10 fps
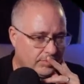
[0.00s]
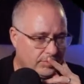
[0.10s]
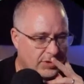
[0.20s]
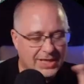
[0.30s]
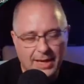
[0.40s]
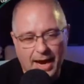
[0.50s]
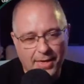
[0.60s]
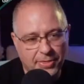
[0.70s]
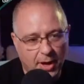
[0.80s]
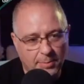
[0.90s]
See, I
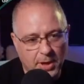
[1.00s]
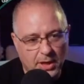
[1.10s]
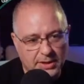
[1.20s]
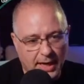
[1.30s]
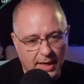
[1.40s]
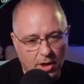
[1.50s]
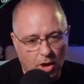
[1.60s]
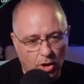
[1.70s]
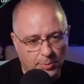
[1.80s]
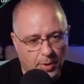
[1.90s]
thought because I
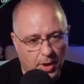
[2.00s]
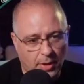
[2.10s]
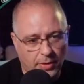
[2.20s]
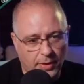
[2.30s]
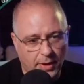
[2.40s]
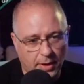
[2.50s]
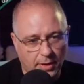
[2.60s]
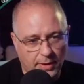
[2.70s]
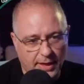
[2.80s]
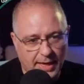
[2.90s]
called upon the
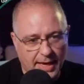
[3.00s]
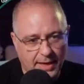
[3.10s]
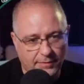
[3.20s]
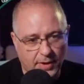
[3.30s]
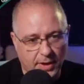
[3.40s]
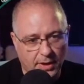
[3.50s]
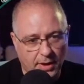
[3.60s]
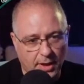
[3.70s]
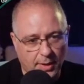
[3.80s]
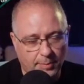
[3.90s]

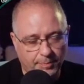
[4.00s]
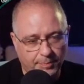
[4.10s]
Canva